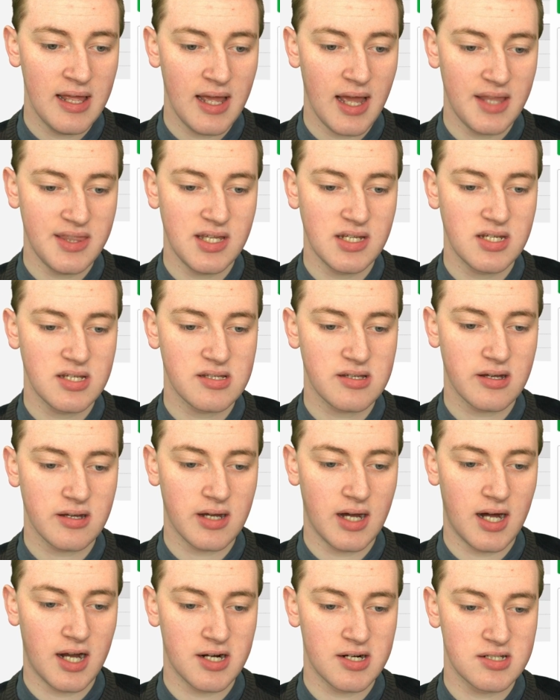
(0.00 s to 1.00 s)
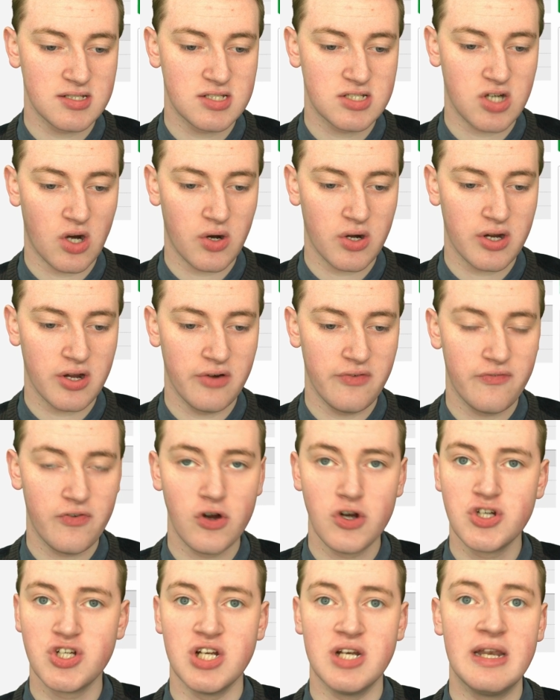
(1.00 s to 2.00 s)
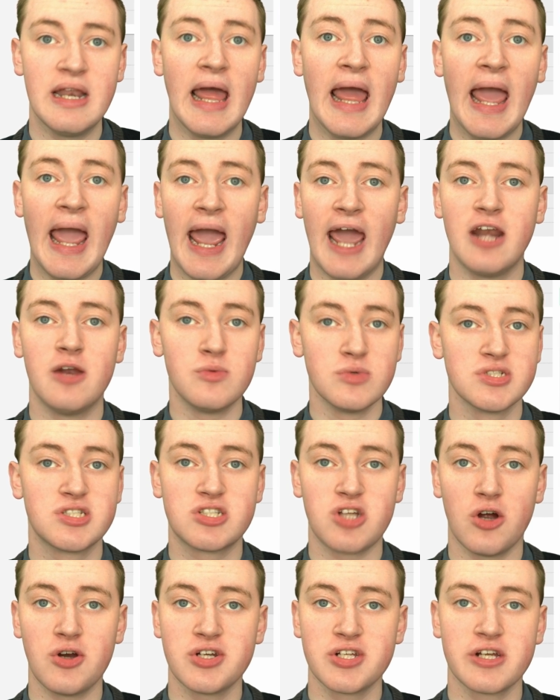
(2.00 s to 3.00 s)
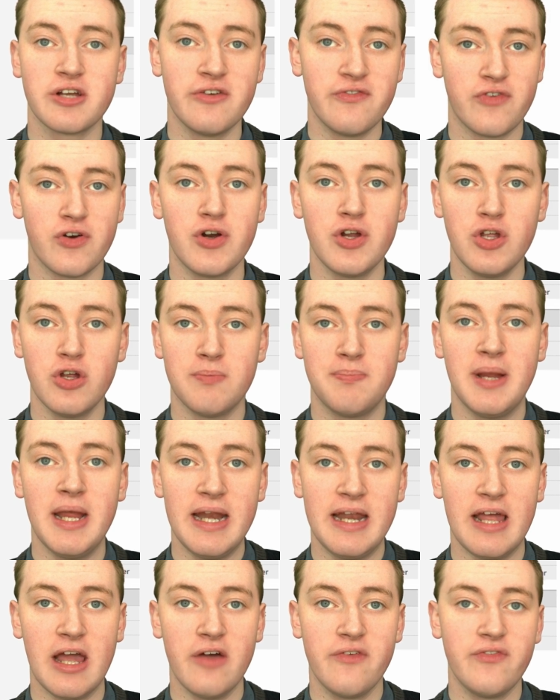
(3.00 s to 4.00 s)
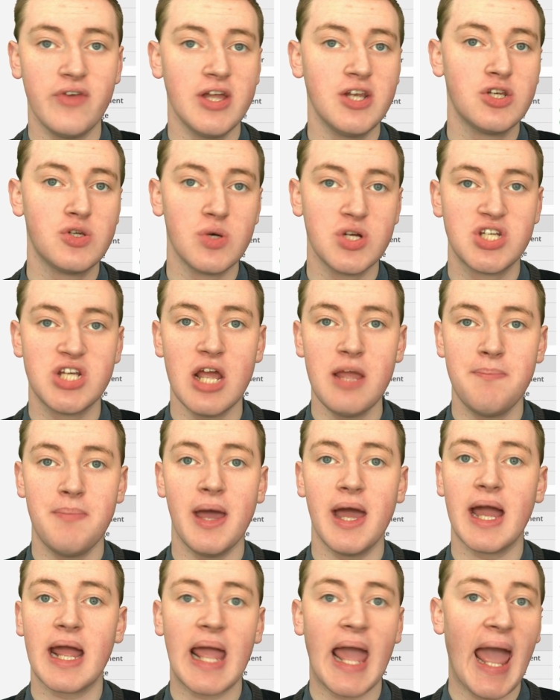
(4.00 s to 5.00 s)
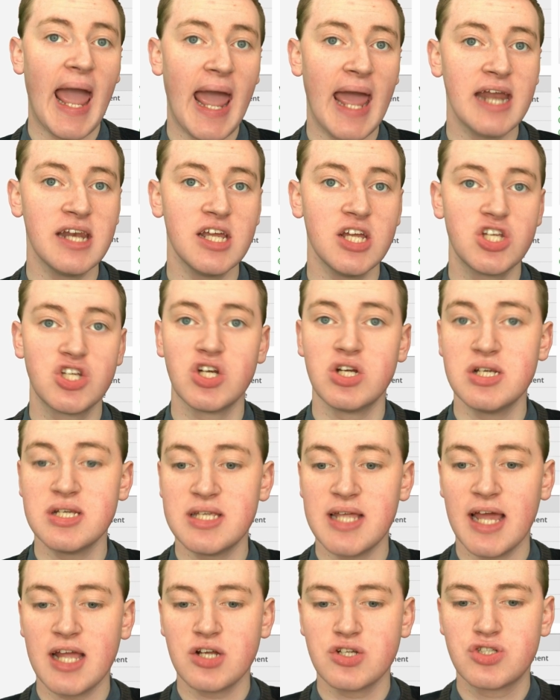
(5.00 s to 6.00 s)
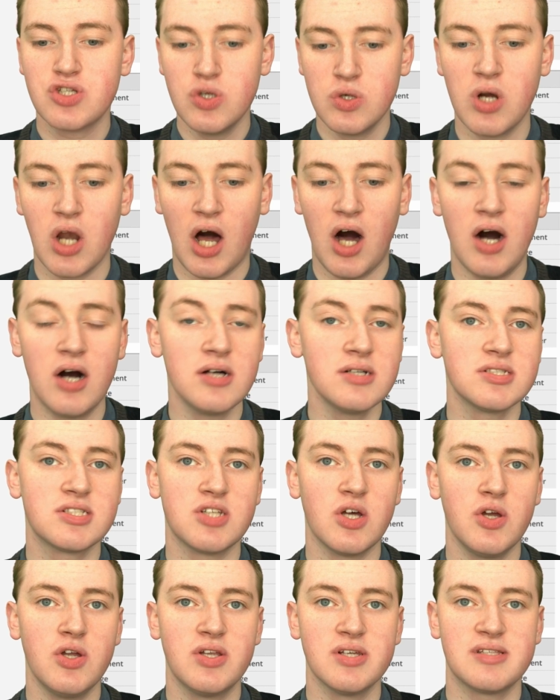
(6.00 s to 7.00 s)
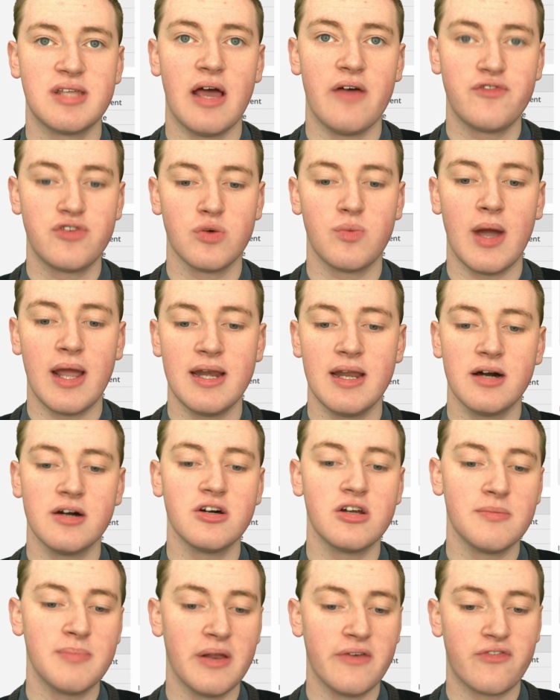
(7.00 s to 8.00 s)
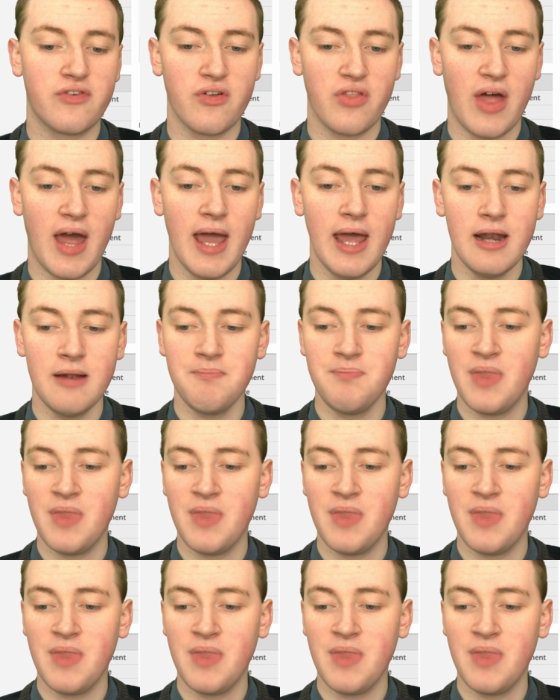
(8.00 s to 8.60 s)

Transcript: And then just click on start conversion, and it will start to convert your P D F into a JPEG, and it shouldn't take too long, so you just have to wait a little bit for that.